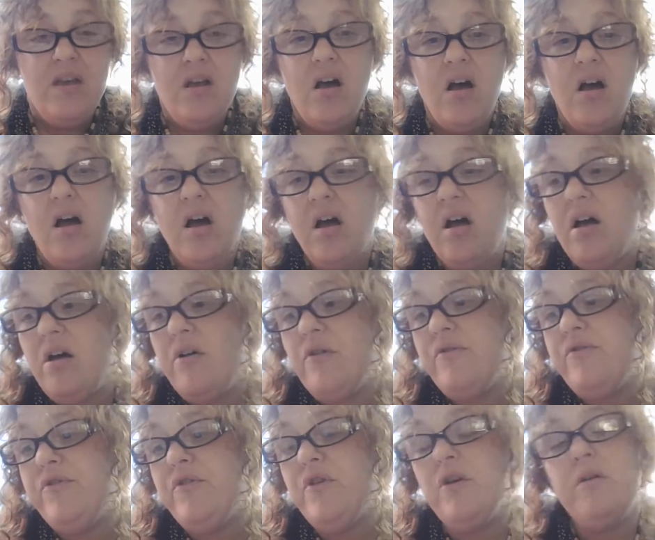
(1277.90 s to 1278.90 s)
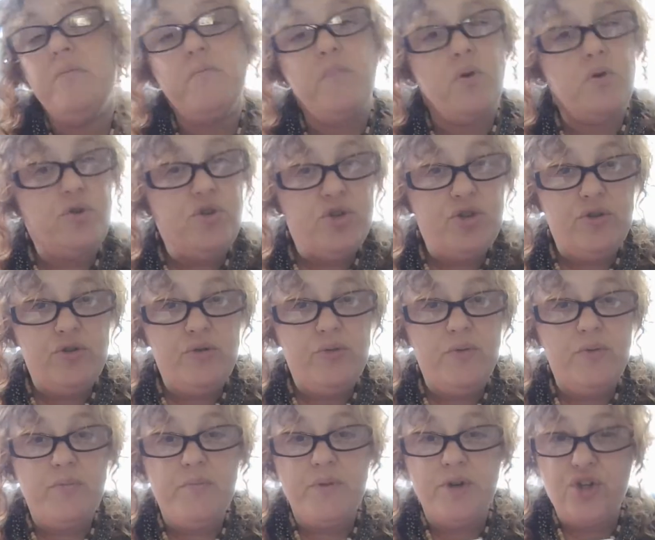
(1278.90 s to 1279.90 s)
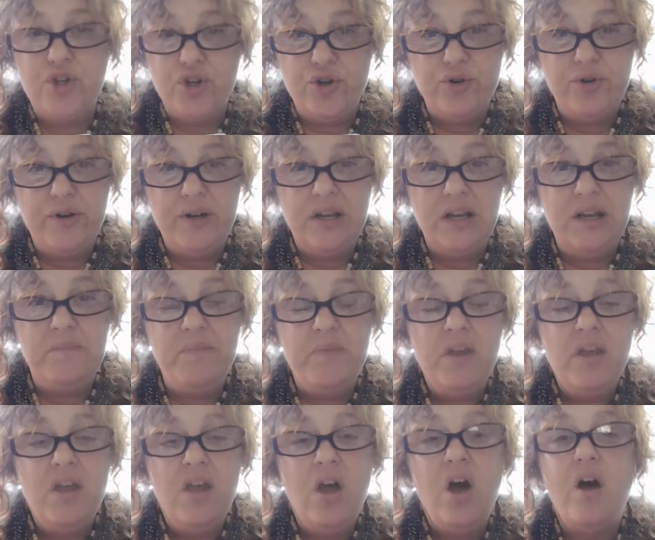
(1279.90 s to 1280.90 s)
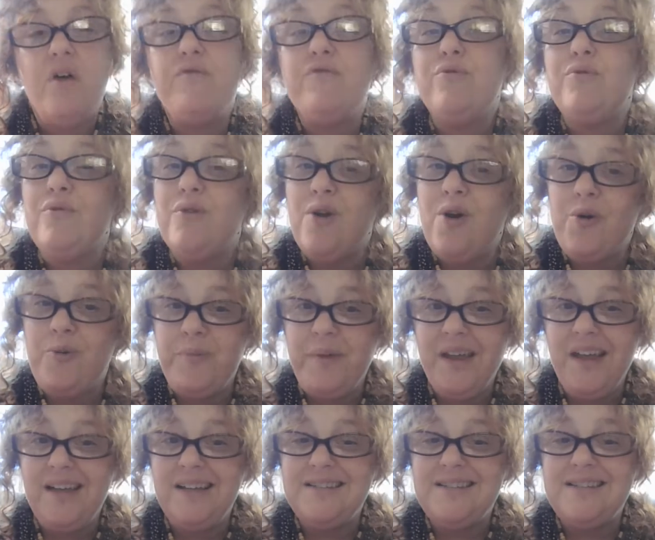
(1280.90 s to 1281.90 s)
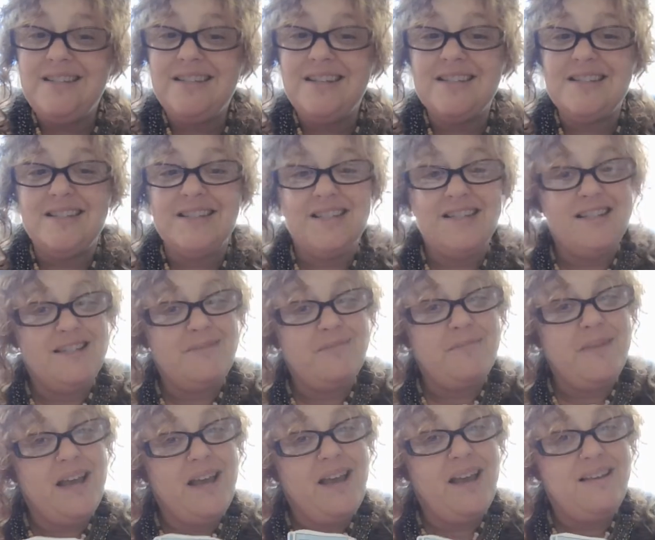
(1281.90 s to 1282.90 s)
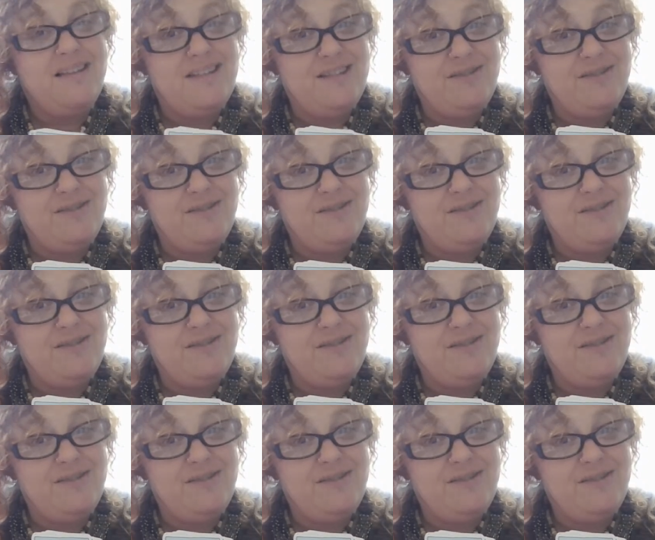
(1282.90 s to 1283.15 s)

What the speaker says: of emotional maturity, of romance, because this is my ideal